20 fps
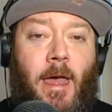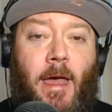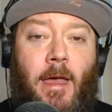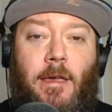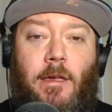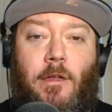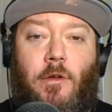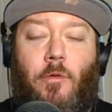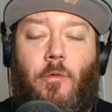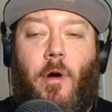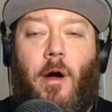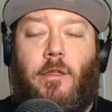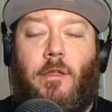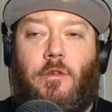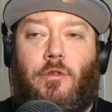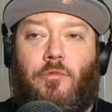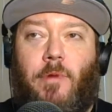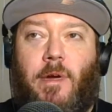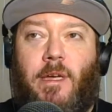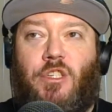on
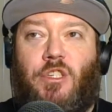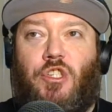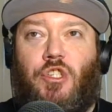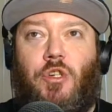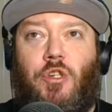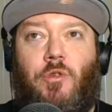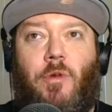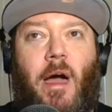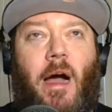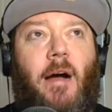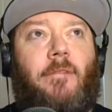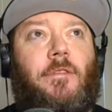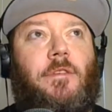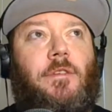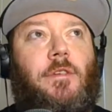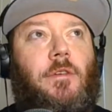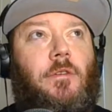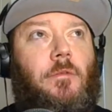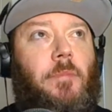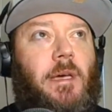Twitch, you have
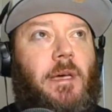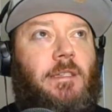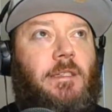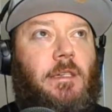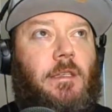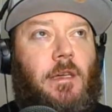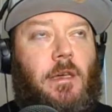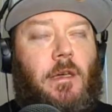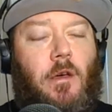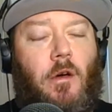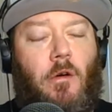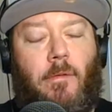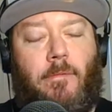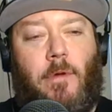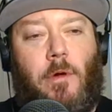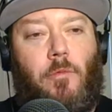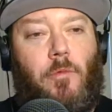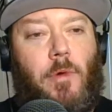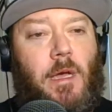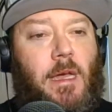to basically go
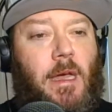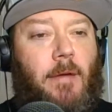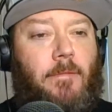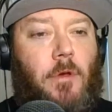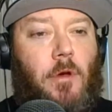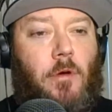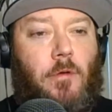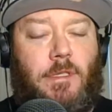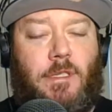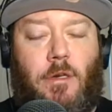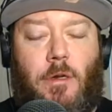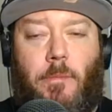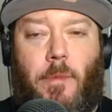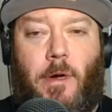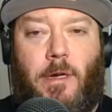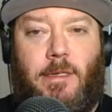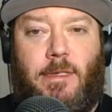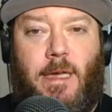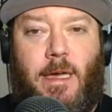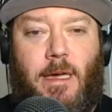every week. You have to go a certain amount
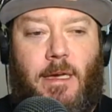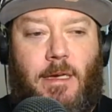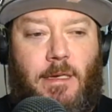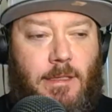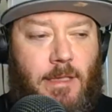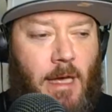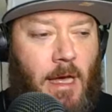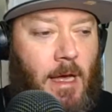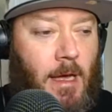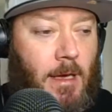of days.